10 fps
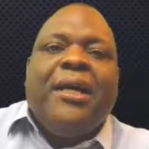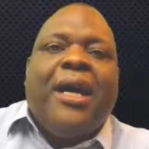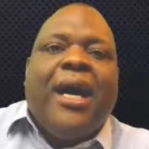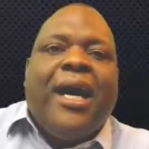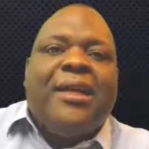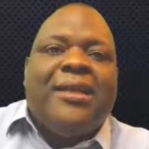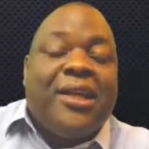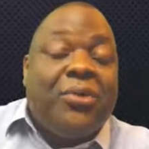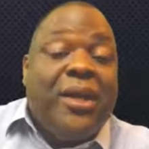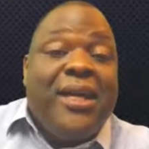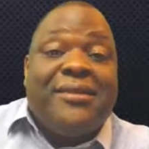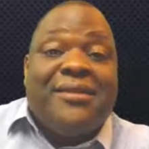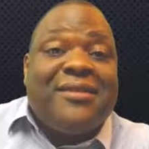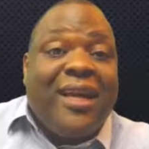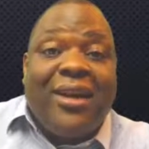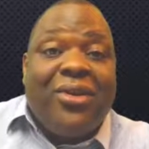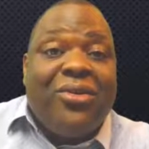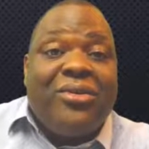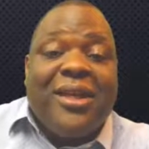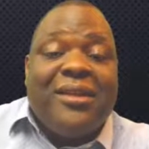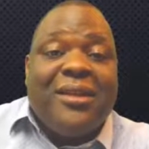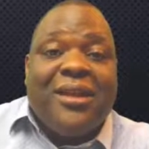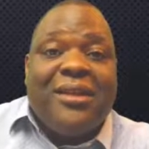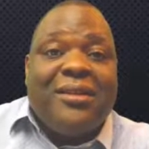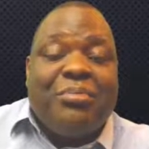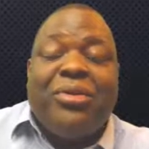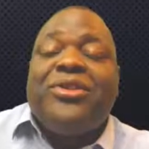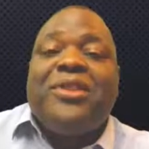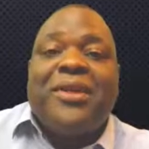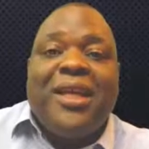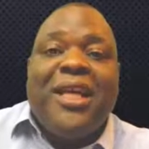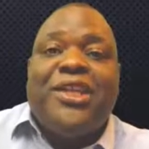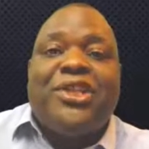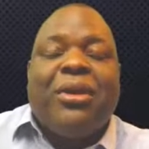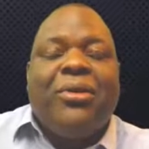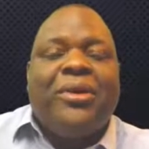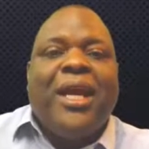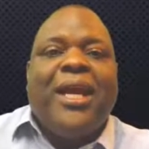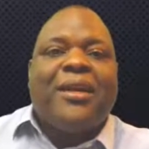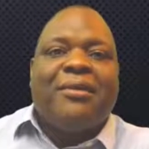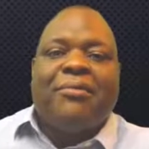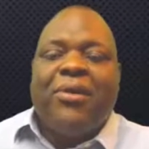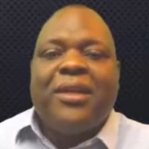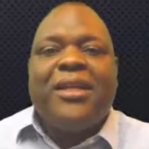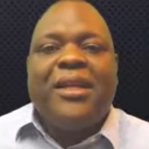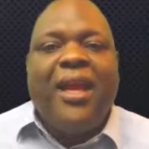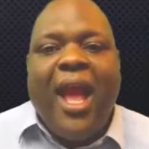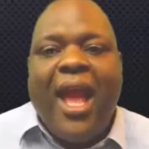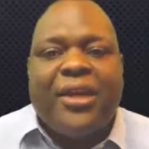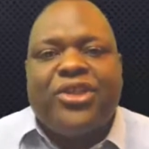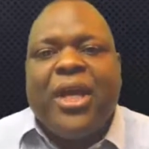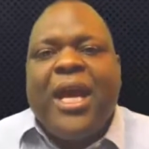liquidate and sell in the push of a keystroke and convert it into cash.